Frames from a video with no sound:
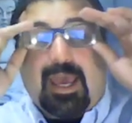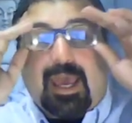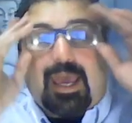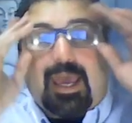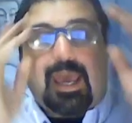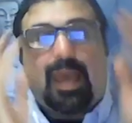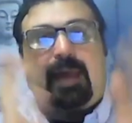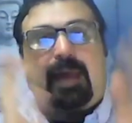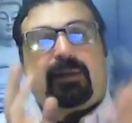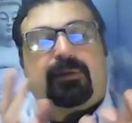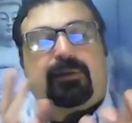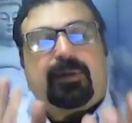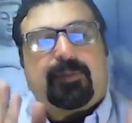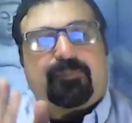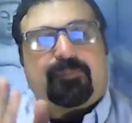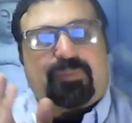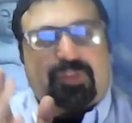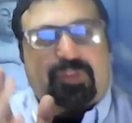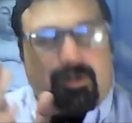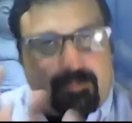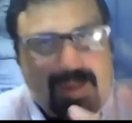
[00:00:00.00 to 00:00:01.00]
And
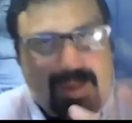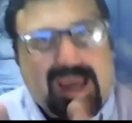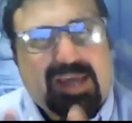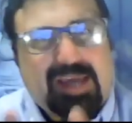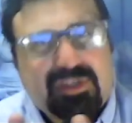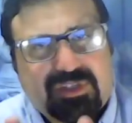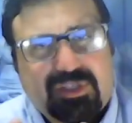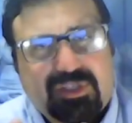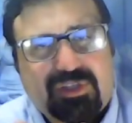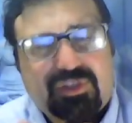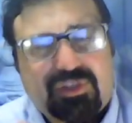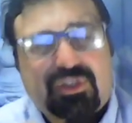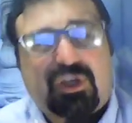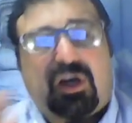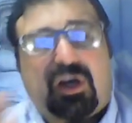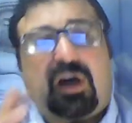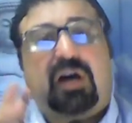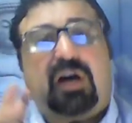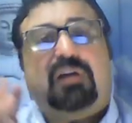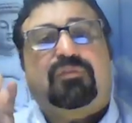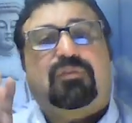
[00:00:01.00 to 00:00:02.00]
the basis
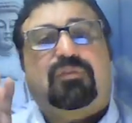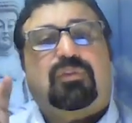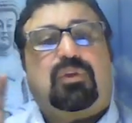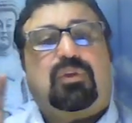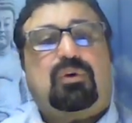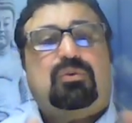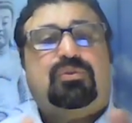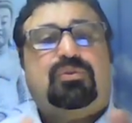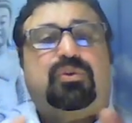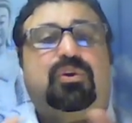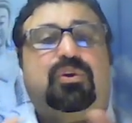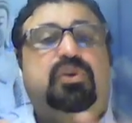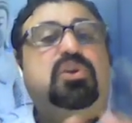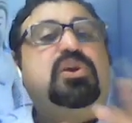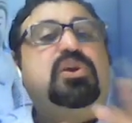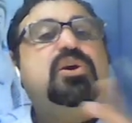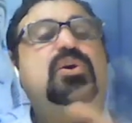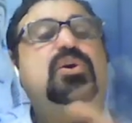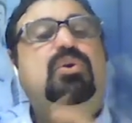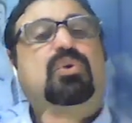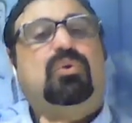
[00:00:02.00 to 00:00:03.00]
of those
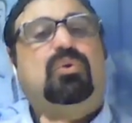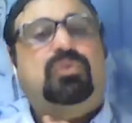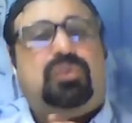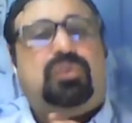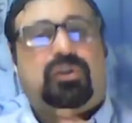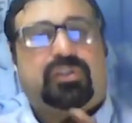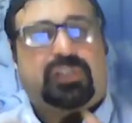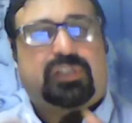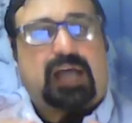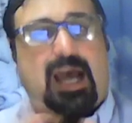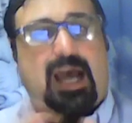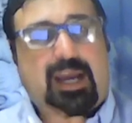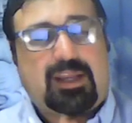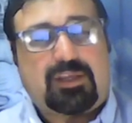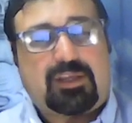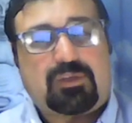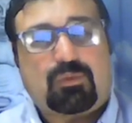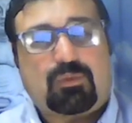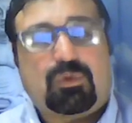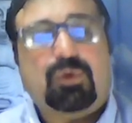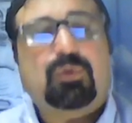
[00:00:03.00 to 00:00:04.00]
new
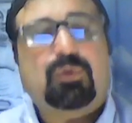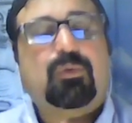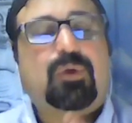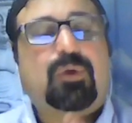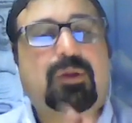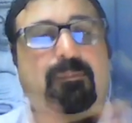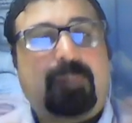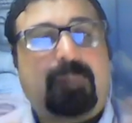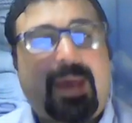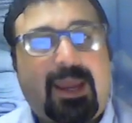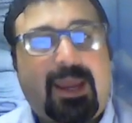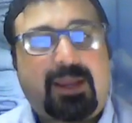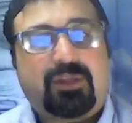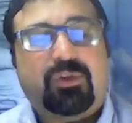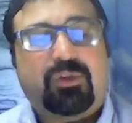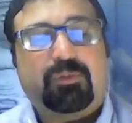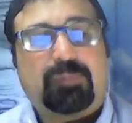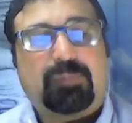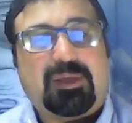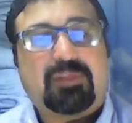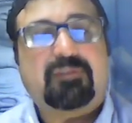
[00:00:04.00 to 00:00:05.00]
societies will remain
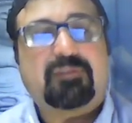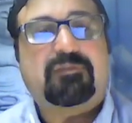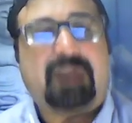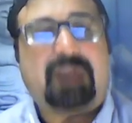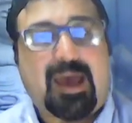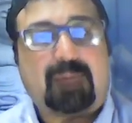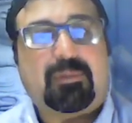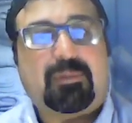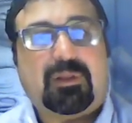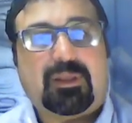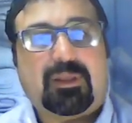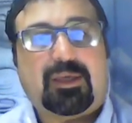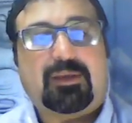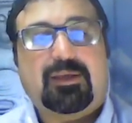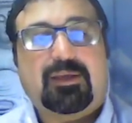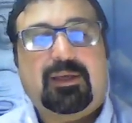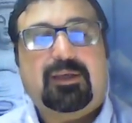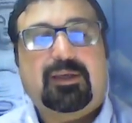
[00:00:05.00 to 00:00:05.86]
to be the family.